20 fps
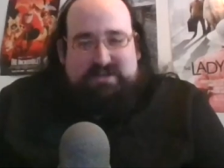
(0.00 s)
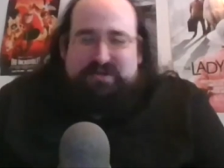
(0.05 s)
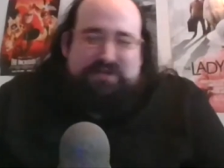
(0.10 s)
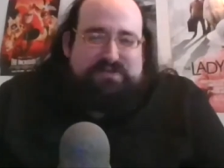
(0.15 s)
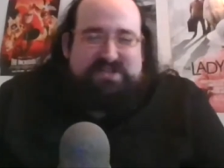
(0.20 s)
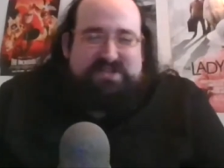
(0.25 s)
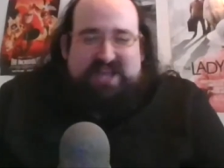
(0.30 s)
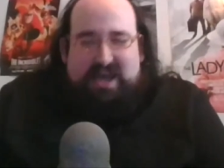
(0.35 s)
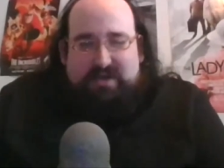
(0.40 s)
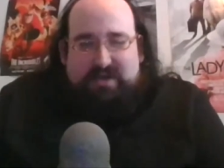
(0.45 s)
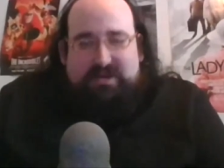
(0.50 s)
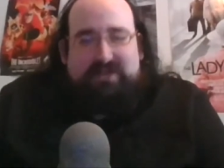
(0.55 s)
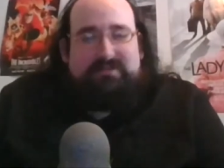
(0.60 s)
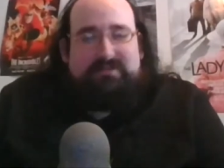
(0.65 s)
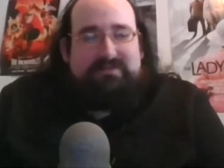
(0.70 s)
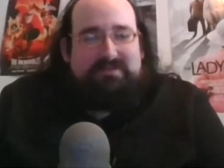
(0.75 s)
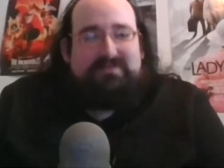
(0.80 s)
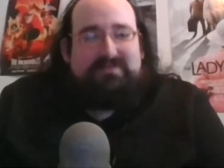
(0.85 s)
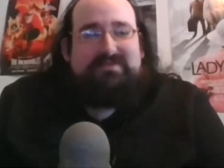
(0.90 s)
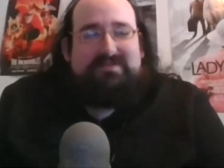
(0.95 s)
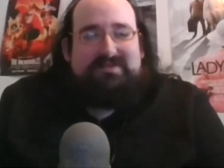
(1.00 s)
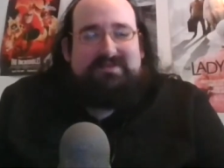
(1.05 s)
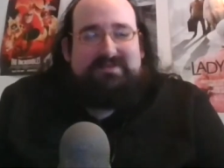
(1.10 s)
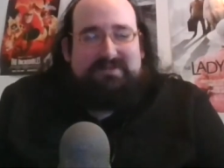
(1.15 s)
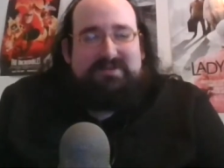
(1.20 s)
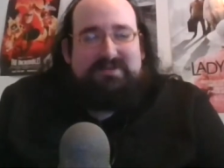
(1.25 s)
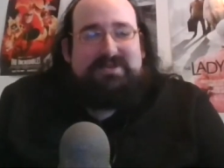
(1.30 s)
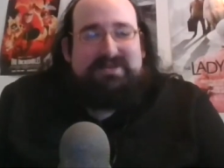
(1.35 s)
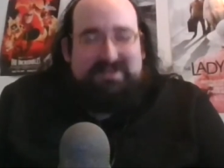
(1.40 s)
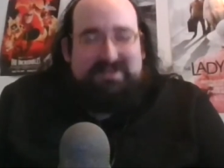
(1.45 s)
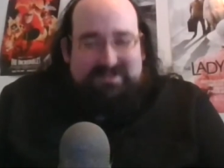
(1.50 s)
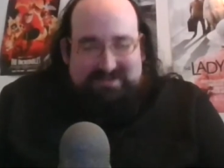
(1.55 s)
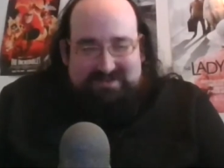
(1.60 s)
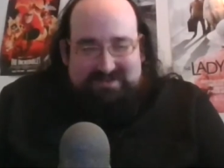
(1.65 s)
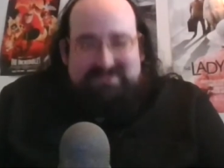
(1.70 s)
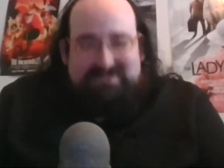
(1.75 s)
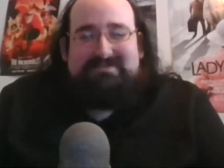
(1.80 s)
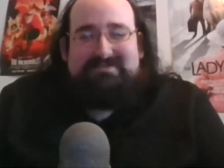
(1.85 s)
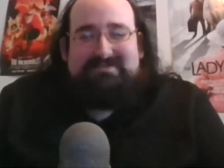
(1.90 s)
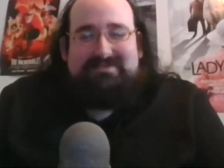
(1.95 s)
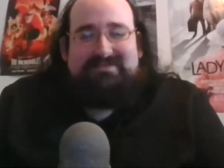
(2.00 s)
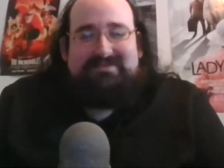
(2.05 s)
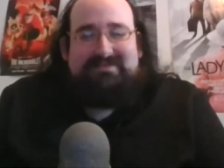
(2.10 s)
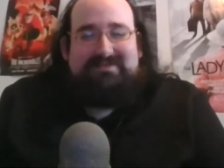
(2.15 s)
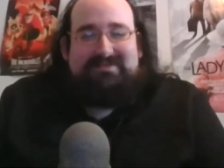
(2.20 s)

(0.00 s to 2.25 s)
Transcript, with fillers: who's counting? 2014, right. Uh,